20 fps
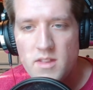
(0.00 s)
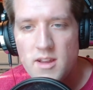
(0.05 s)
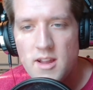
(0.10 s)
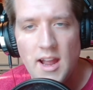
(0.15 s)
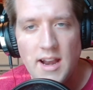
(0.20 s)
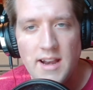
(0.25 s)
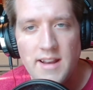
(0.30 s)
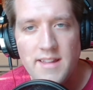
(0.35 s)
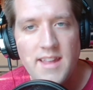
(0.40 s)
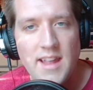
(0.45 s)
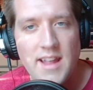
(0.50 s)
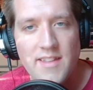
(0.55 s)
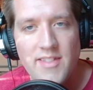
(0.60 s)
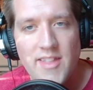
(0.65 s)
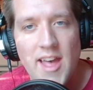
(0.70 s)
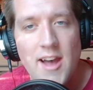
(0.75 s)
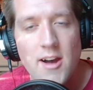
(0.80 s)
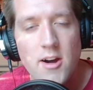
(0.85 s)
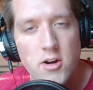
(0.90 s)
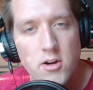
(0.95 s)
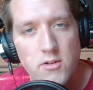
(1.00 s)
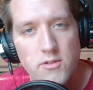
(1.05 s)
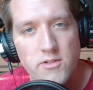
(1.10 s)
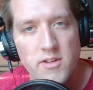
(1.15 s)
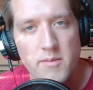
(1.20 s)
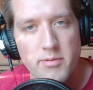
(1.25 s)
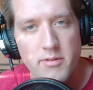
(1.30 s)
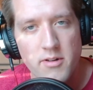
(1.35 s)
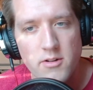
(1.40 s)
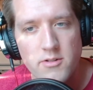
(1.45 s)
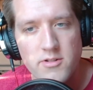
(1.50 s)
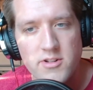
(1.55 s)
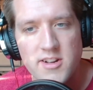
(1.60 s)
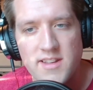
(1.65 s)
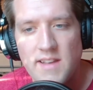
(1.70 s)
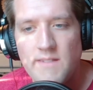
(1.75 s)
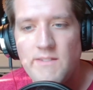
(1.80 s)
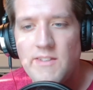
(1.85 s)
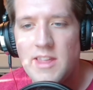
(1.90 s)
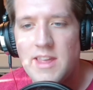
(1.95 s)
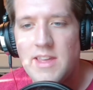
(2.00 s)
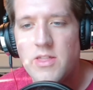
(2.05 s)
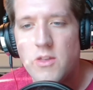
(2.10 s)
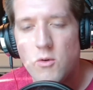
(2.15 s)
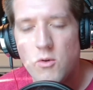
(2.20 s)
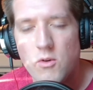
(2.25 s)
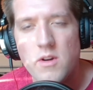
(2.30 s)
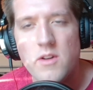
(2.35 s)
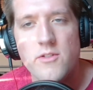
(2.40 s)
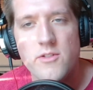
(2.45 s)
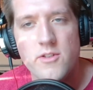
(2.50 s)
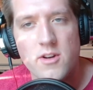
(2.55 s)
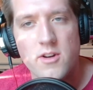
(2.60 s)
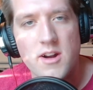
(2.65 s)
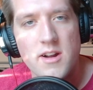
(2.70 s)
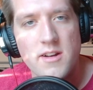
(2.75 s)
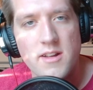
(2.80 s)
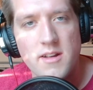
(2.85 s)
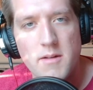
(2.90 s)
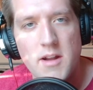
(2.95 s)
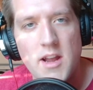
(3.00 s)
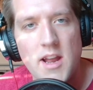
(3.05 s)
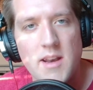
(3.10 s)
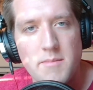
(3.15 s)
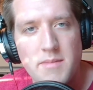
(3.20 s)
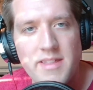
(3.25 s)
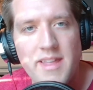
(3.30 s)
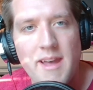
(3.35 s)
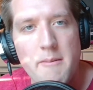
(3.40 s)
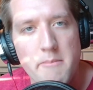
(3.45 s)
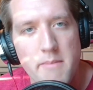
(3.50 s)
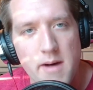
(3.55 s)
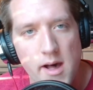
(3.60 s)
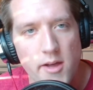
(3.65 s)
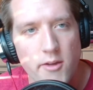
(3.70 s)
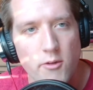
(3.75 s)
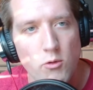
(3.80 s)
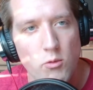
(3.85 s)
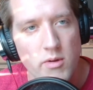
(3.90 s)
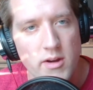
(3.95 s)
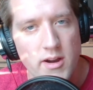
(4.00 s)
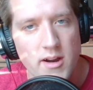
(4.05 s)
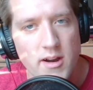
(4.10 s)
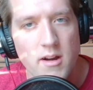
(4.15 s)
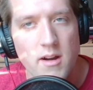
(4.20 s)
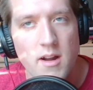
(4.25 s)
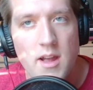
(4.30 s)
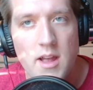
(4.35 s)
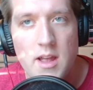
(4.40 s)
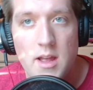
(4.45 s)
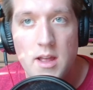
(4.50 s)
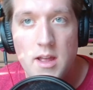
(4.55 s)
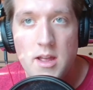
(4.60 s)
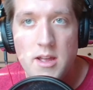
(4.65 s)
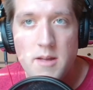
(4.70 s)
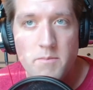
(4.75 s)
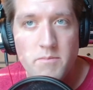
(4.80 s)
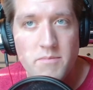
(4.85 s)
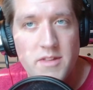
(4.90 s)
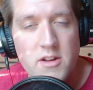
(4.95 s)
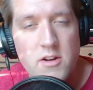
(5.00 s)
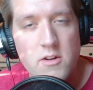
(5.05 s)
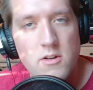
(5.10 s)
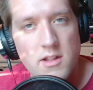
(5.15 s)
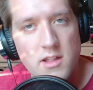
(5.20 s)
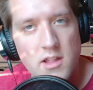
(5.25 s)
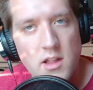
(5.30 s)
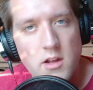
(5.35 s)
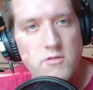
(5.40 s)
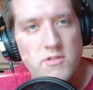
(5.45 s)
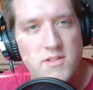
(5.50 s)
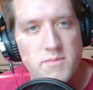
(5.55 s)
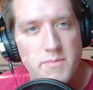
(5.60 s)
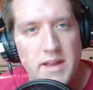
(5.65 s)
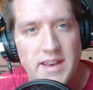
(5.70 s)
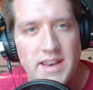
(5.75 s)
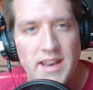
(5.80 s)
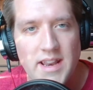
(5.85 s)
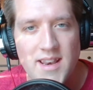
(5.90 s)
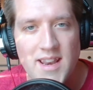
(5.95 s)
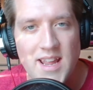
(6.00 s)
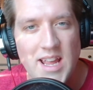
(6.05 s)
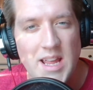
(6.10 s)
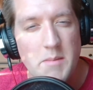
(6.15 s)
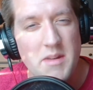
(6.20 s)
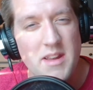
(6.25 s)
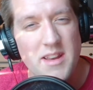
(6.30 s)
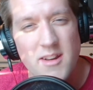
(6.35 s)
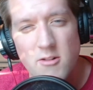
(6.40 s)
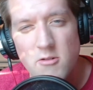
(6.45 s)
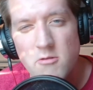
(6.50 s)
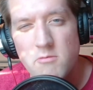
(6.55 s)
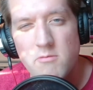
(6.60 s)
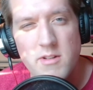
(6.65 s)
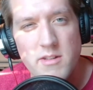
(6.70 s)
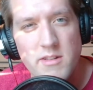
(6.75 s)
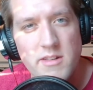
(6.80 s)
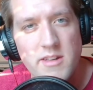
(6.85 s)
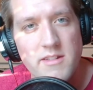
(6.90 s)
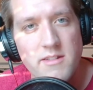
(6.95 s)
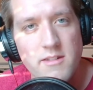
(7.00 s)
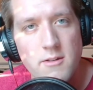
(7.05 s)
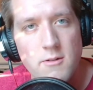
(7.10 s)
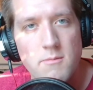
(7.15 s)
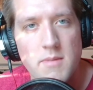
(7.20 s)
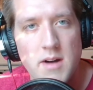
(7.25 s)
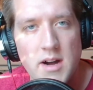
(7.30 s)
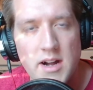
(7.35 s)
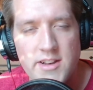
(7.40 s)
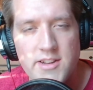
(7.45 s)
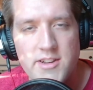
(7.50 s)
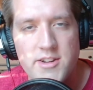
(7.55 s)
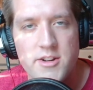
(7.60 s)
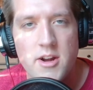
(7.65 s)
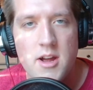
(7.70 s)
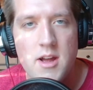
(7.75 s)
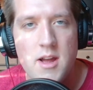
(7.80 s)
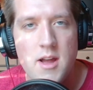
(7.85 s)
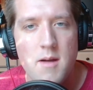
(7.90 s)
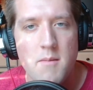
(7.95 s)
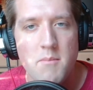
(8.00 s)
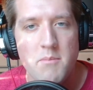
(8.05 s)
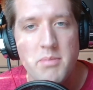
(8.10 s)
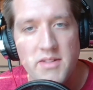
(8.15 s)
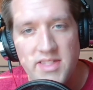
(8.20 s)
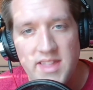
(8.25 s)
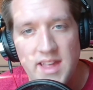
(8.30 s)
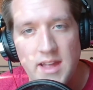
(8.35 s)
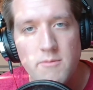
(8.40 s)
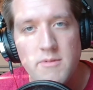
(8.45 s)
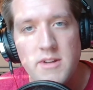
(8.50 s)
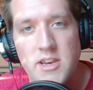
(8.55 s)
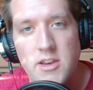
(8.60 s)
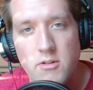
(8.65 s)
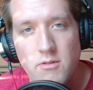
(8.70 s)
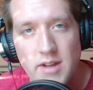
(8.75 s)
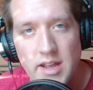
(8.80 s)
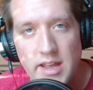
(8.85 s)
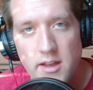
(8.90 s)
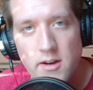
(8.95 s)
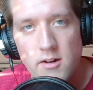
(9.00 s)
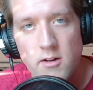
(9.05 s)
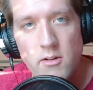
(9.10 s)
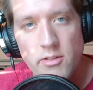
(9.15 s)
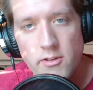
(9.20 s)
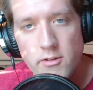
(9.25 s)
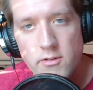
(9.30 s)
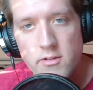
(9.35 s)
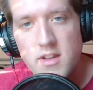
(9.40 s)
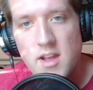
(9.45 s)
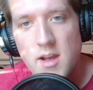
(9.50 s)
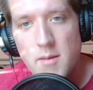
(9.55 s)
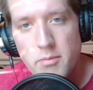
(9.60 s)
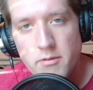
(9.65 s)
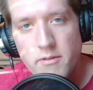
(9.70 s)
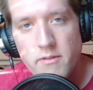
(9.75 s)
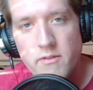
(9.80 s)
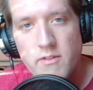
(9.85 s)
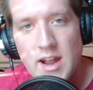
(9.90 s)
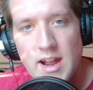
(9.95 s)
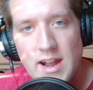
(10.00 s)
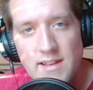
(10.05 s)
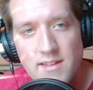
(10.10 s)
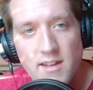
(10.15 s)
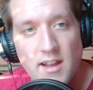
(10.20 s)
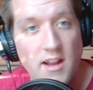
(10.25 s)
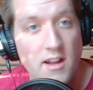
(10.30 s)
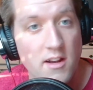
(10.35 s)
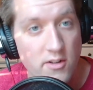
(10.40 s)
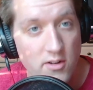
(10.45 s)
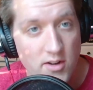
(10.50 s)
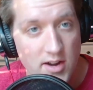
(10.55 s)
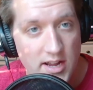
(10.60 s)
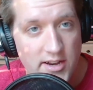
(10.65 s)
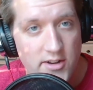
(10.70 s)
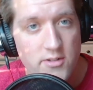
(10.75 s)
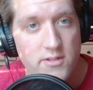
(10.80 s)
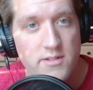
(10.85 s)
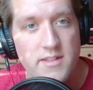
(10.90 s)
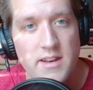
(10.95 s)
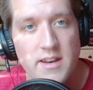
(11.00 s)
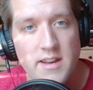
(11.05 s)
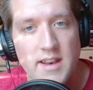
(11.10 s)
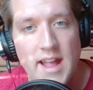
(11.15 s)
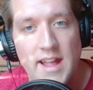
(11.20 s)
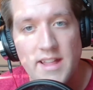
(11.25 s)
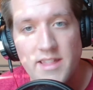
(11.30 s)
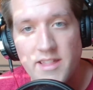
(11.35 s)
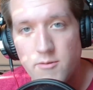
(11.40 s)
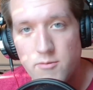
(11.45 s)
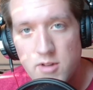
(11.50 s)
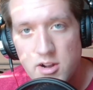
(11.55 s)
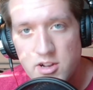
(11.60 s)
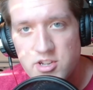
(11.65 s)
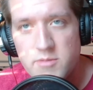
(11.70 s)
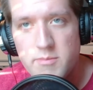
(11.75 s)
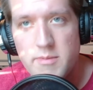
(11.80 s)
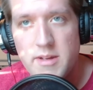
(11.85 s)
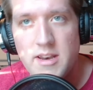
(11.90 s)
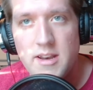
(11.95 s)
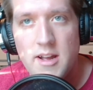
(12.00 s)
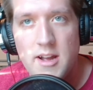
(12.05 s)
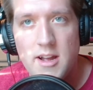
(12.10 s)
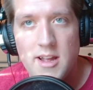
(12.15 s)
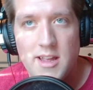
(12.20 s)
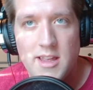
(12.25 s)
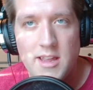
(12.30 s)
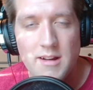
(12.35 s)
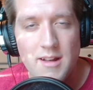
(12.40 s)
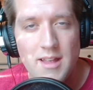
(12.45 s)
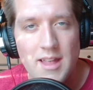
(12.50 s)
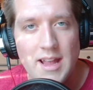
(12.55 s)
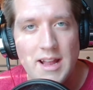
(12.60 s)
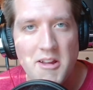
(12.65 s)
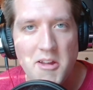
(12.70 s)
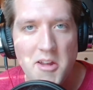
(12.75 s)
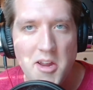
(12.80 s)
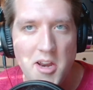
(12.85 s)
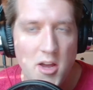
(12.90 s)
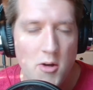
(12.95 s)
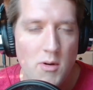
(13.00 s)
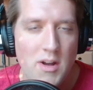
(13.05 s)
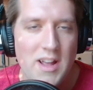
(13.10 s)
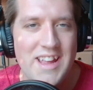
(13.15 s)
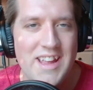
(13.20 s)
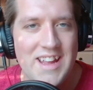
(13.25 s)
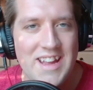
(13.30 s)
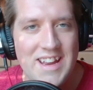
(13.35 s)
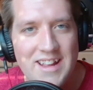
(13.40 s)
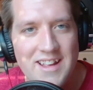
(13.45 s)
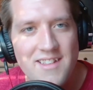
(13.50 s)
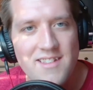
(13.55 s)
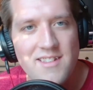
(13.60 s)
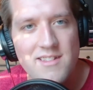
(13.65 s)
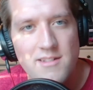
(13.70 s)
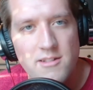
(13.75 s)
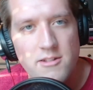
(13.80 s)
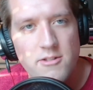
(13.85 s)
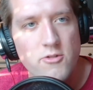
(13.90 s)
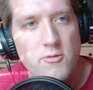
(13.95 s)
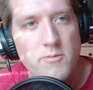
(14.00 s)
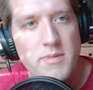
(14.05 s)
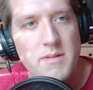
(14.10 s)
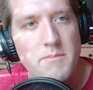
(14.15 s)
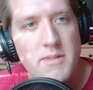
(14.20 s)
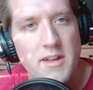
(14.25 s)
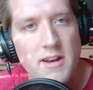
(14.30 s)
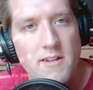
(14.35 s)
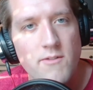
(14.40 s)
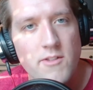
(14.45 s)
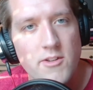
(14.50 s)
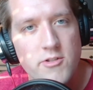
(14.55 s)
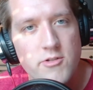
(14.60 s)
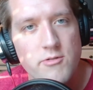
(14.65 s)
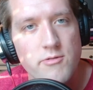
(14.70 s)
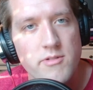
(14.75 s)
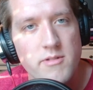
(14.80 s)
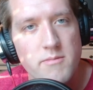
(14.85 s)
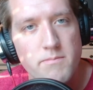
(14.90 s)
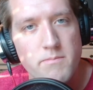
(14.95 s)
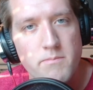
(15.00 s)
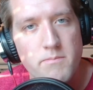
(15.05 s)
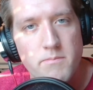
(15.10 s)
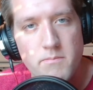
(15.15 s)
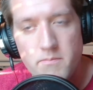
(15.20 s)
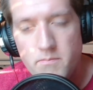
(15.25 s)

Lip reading: kind of taking that O's approach, because I feel like the Orioles are kind of be that model where you're a low spending team, you don't really do much, but then when you hit on those couple of guys like Gunnar Henderson and Adley Rutschman, you're like, you know what, it is a little bit beneficial to